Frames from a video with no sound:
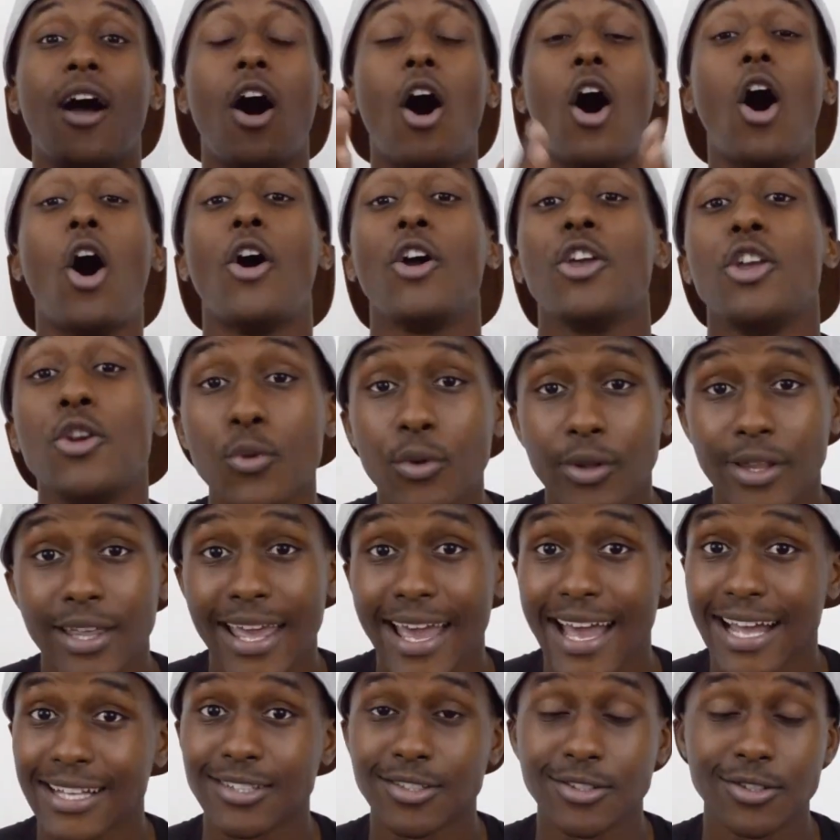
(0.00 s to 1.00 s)
all you really
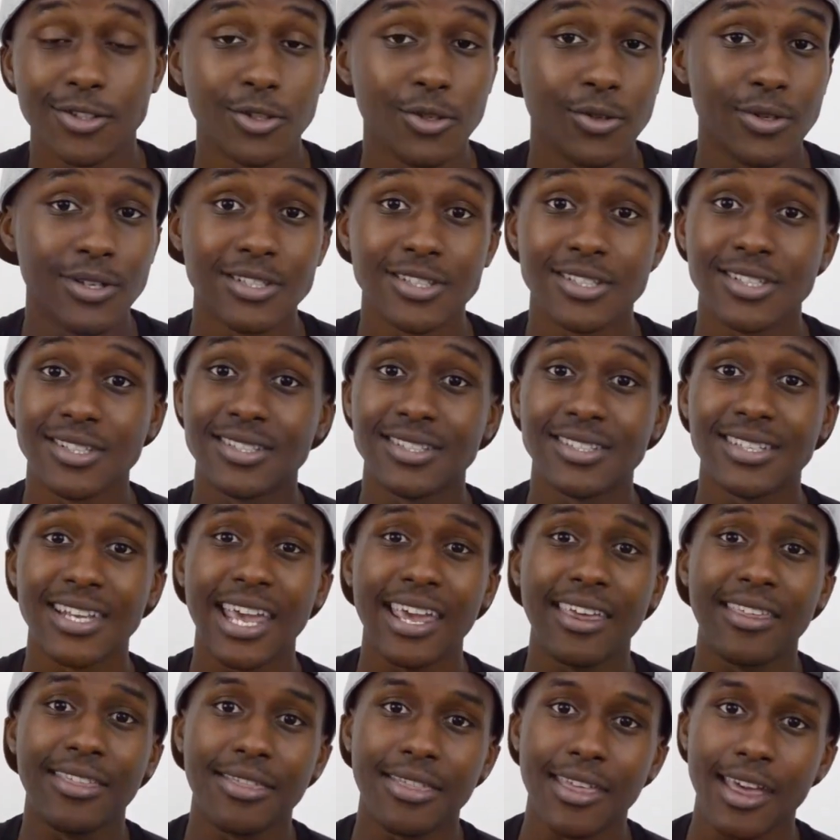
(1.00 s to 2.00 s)
had to do is just
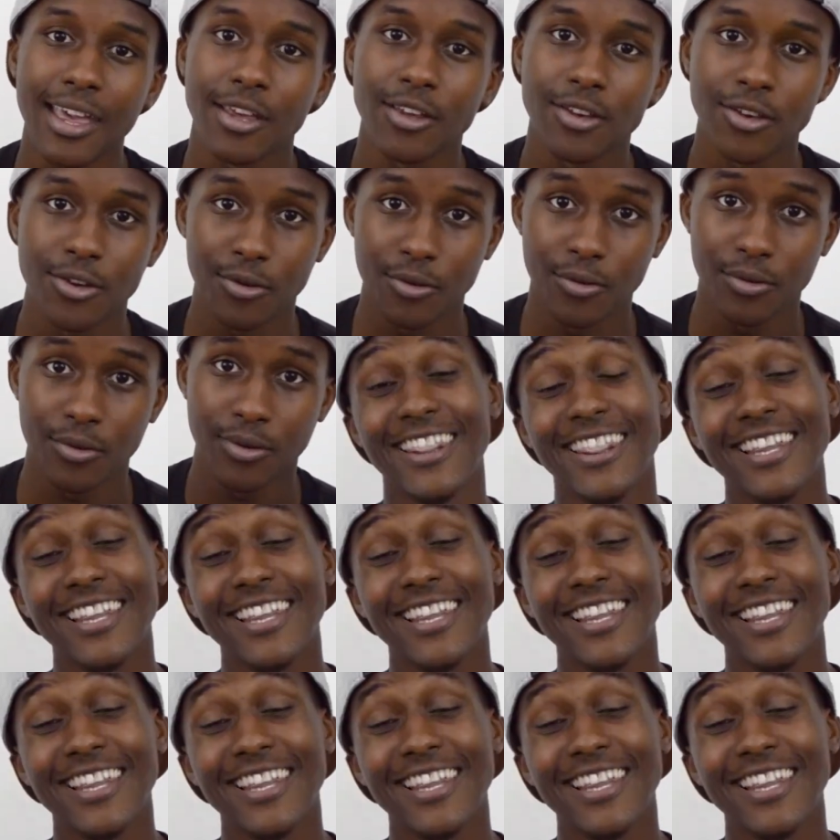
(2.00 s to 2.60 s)
say thank you.